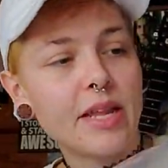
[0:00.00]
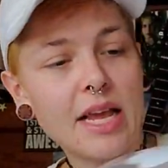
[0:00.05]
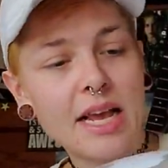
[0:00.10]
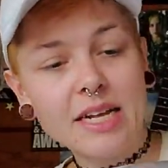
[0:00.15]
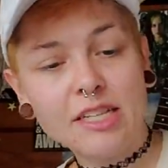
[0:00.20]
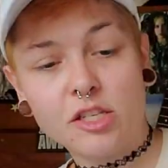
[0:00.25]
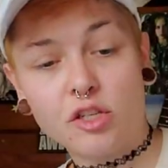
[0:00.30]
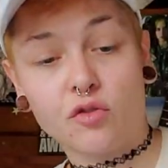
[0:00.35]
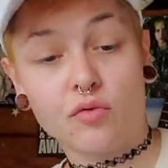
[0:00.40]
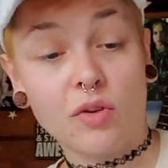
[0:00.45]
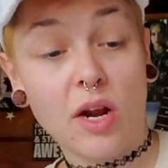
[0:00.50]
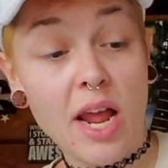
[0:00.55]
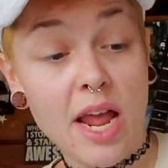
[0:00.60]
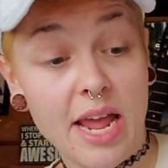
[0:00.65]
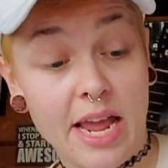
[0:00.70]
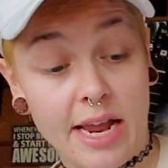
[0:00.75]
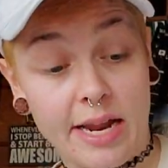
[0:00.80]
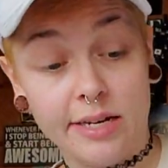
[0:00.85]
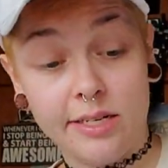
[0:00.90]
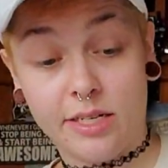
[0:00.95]
it's
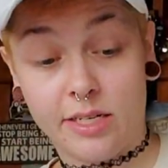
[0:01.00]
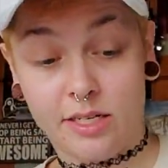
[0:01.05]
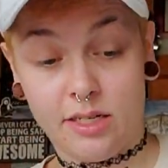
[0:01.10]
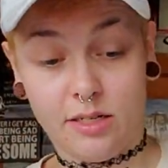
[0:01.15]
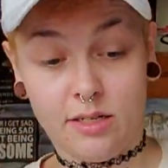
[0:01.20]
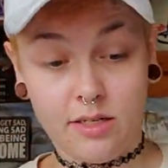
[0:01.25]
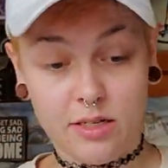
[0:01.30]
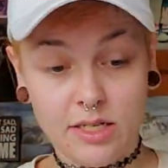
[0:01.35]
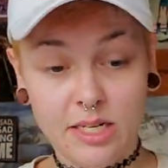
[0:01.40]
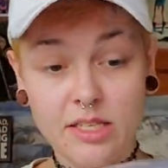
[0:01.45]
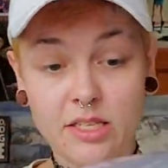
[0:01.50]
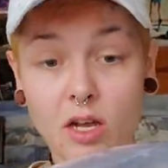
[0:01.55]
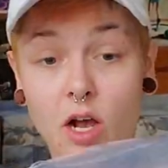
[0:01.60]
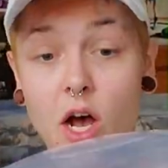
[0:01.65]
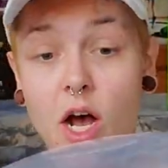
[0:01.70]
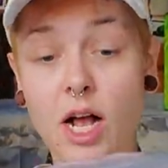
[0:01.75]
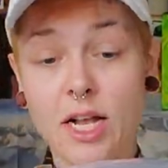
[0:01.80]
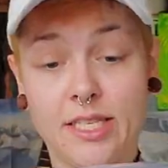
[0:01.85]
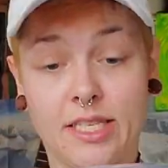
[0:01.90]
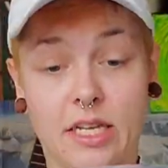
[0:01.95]
great. It's
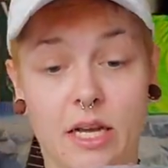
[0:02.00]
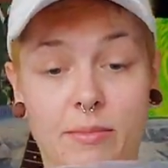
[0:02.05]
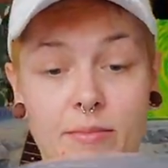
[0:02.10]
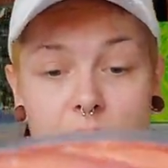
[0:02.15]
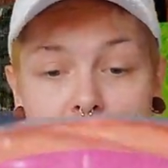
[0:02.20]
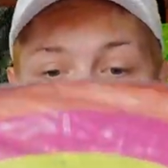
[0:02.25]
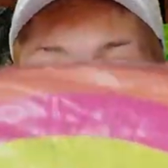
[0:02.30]
awesome.